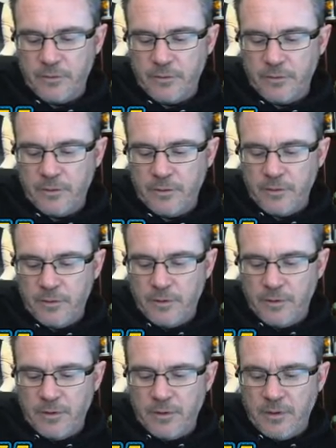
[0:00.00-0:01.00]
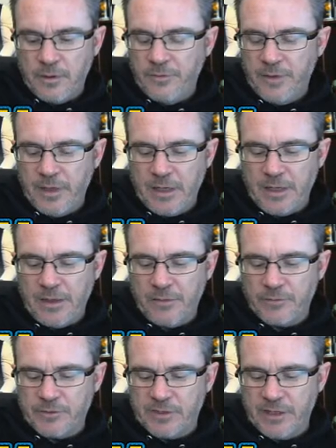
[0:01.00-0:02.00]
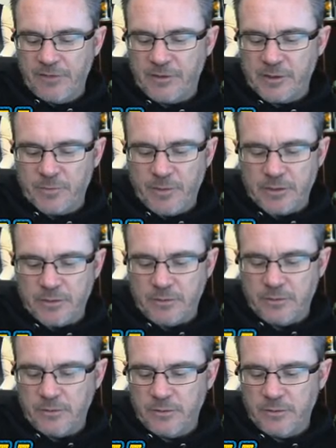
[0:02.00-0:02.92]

I think, I think we'll save the special.